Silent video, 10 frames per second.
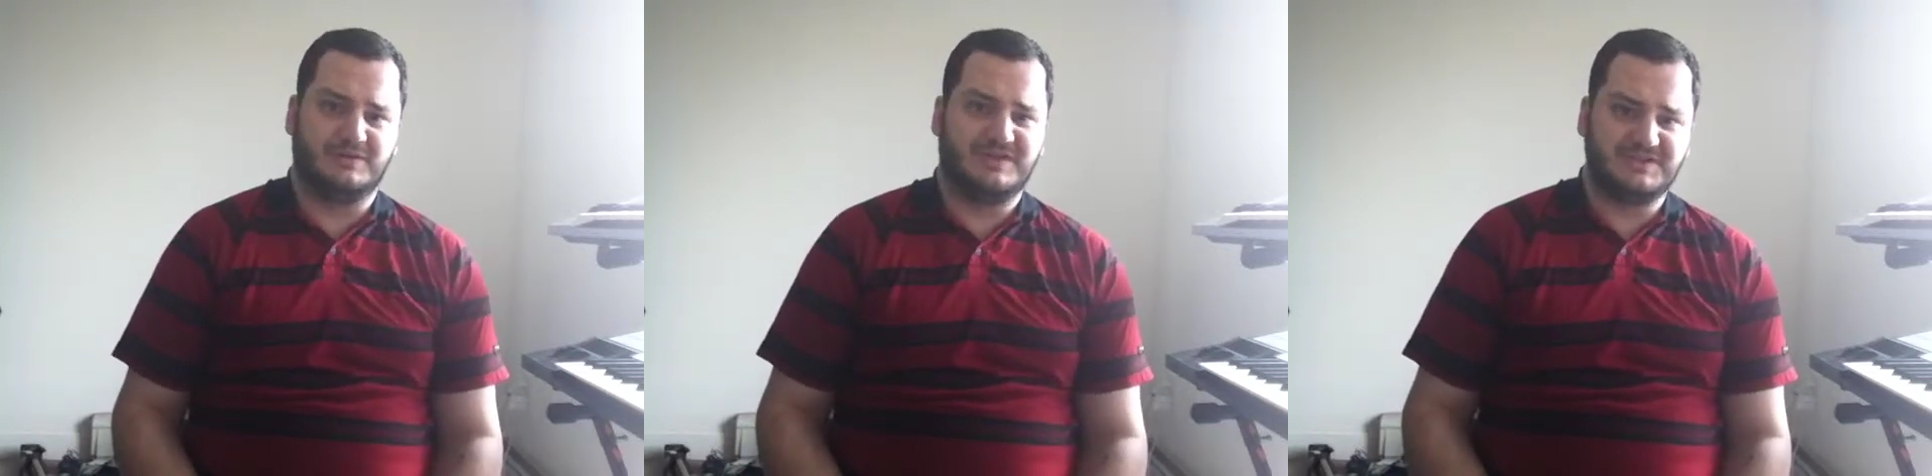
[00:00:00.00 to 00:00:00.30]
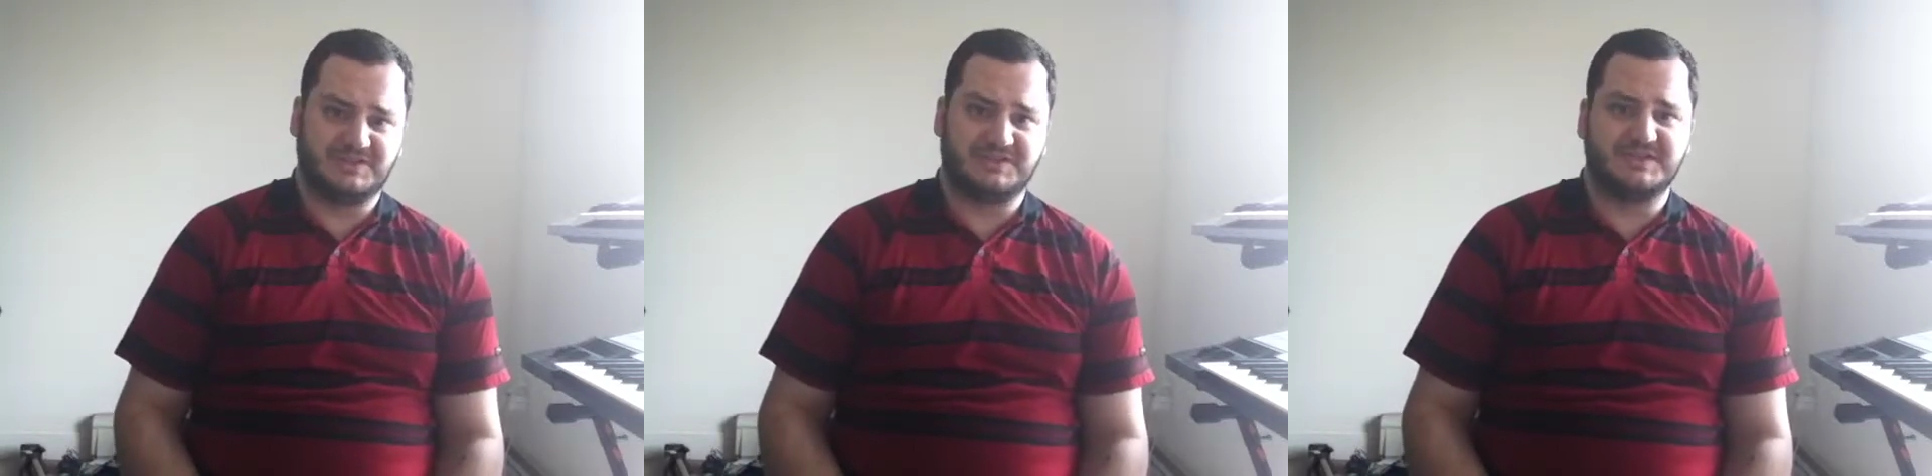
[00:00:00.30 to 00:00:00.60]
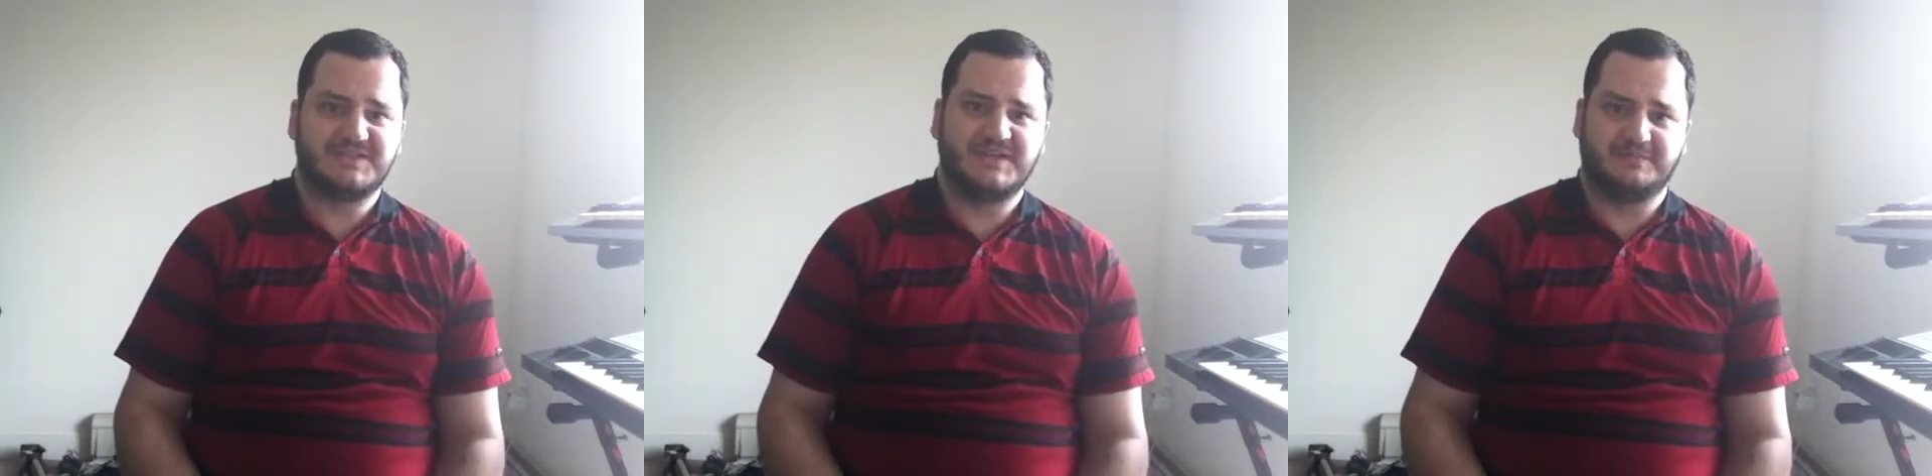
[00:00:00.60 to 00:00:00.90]
malicious
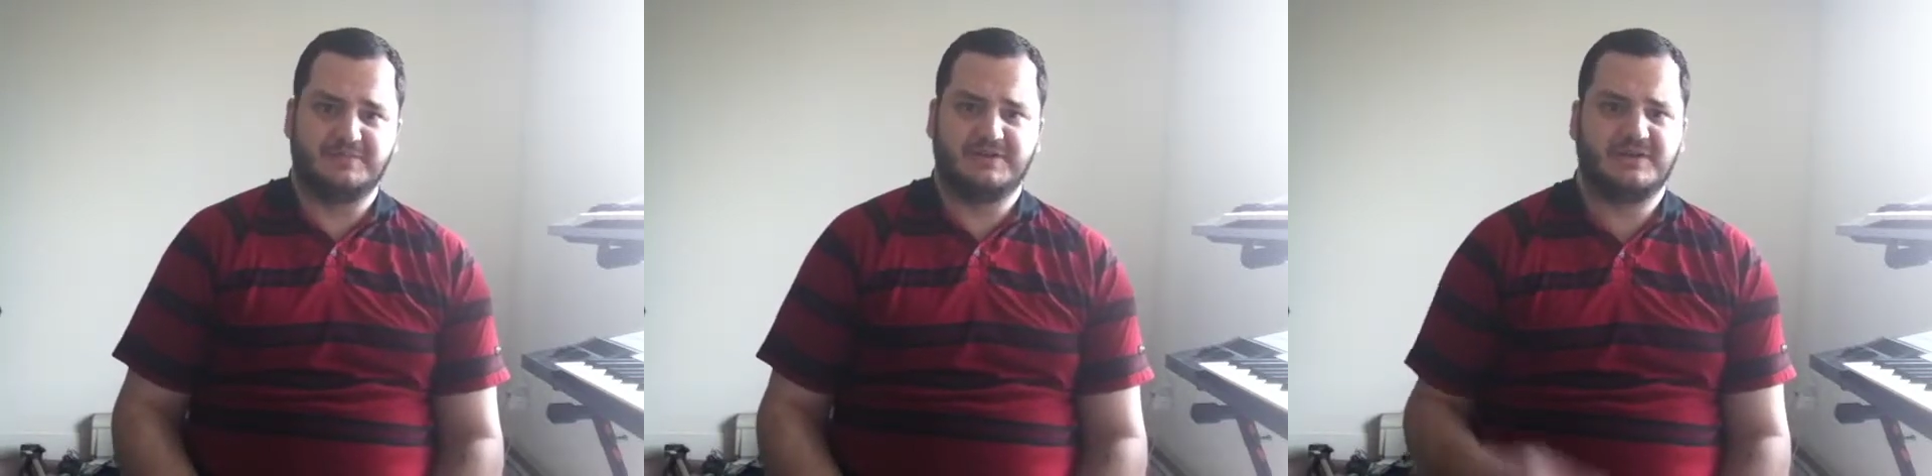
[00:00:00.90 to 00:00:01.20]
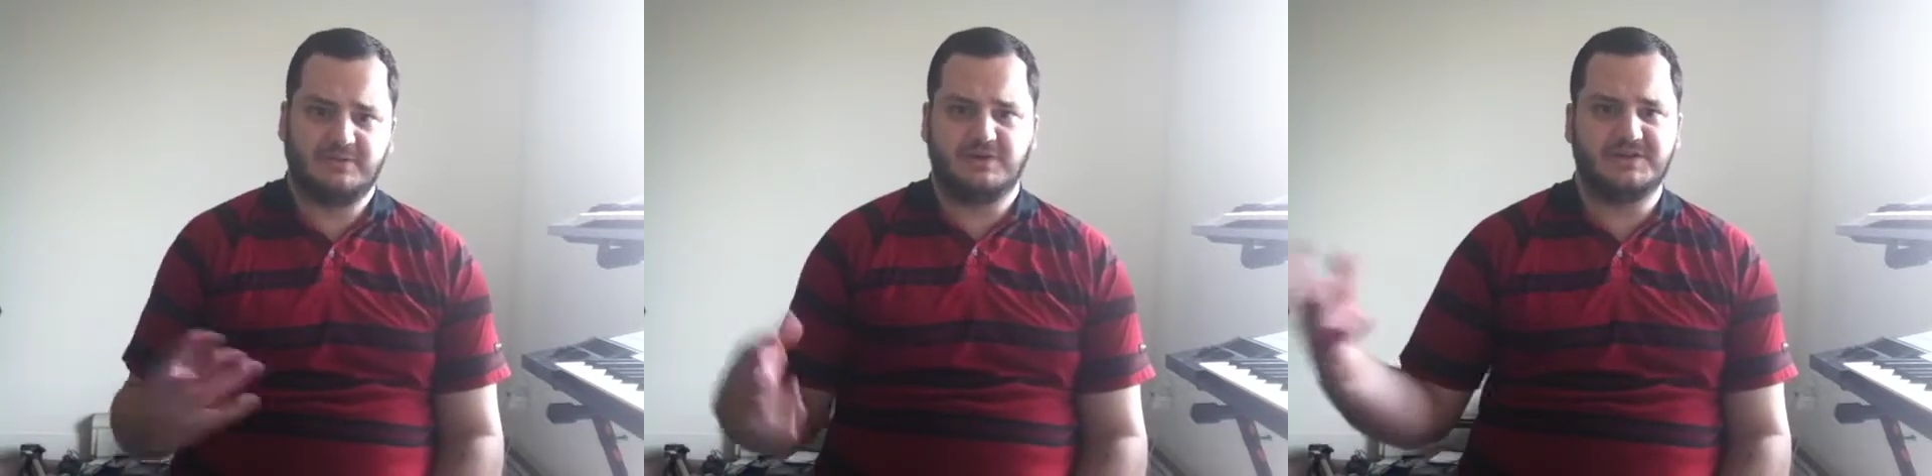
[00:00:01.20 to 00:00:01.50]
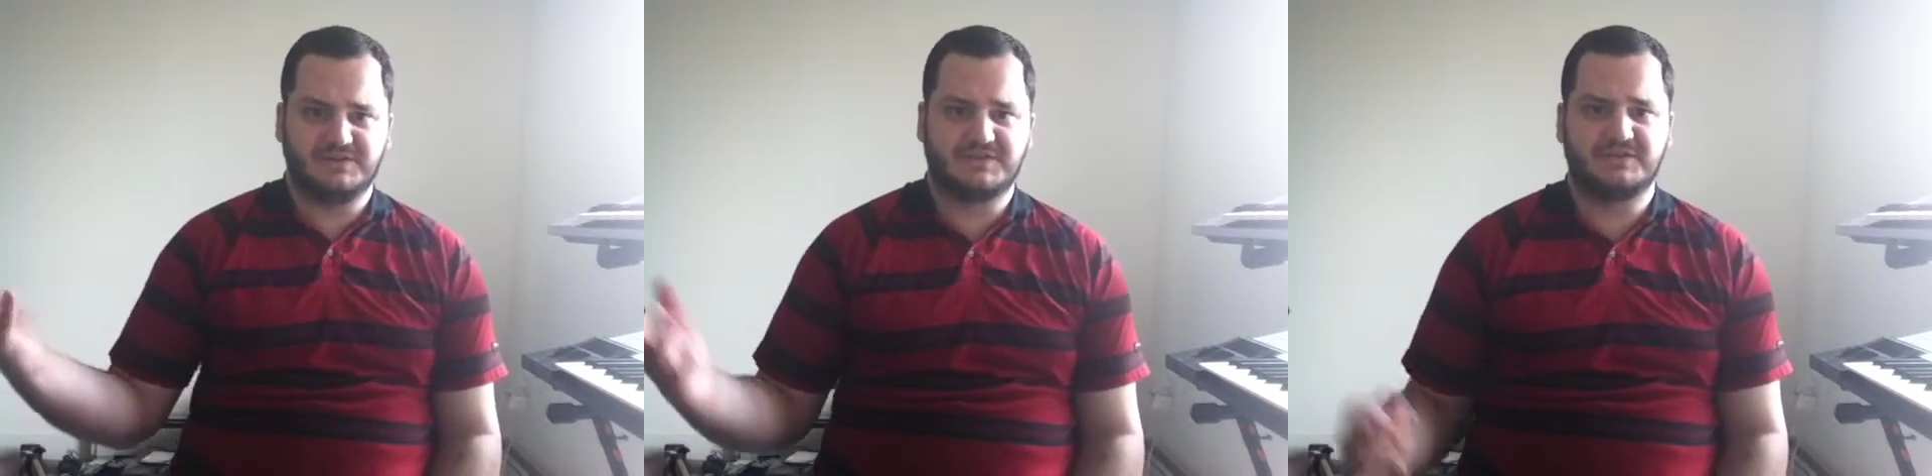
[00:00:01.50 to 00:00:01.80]
intent, but he
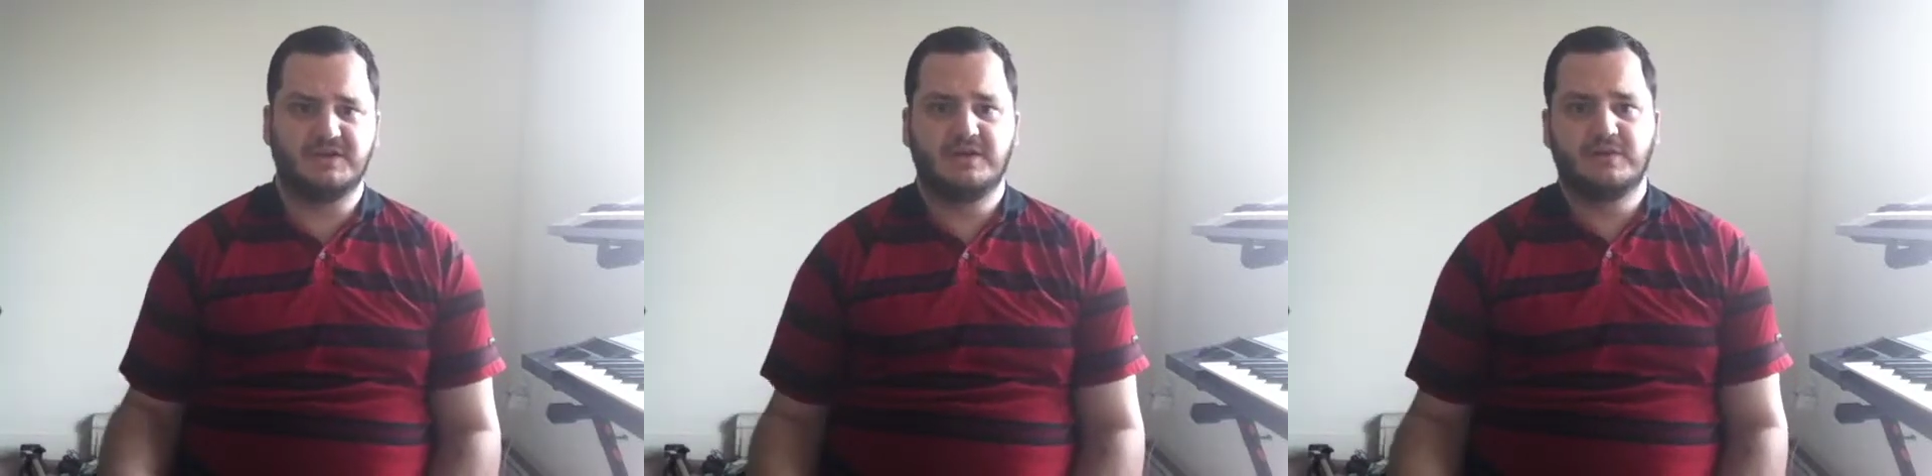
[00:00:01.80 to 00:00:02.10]
was